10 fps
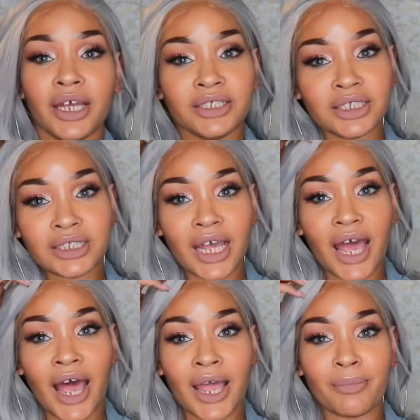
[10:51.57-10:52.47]
It's just that
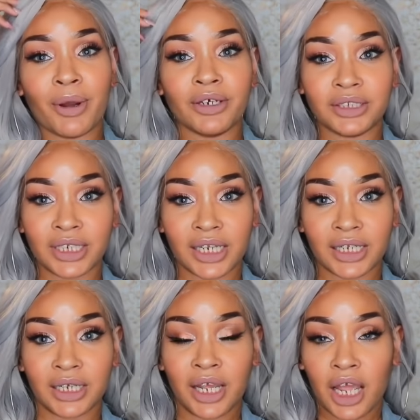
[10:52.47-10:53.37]
I
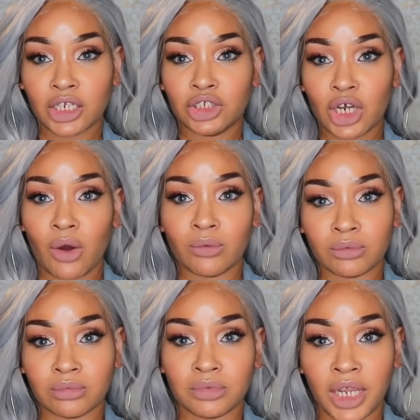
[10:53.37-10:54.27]
personally don't
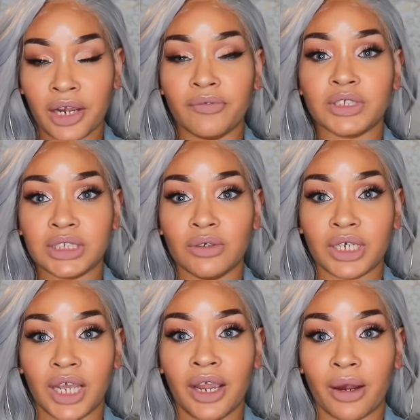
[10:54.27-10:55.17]
care for
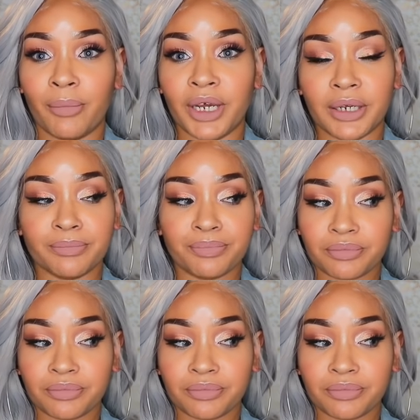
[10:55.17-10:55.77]
silky hair. But,